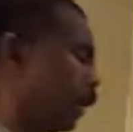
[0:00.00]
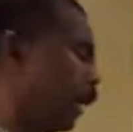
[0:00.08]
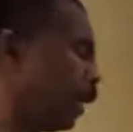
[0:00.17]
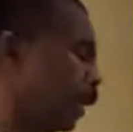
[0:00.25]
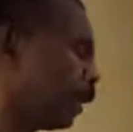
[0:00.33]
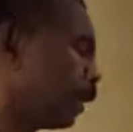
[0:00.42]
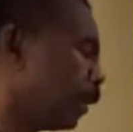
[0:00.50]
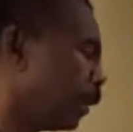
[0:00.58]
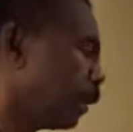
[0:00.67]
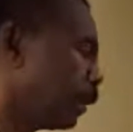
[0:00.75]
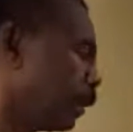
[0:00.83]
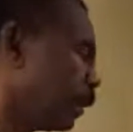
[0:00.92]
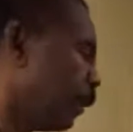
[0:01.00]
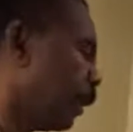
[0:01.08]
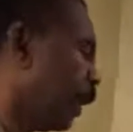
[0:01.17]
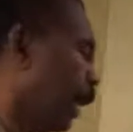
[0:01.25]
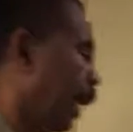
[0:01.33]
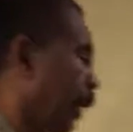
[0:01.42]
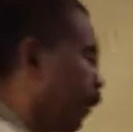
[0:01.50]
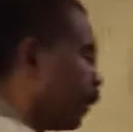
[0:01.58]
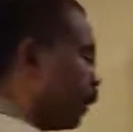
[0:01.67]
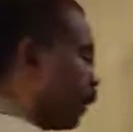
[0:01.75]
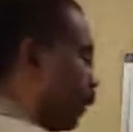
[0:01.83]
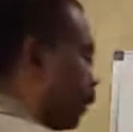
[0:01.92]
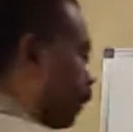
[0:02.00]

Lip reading: Okay, so the area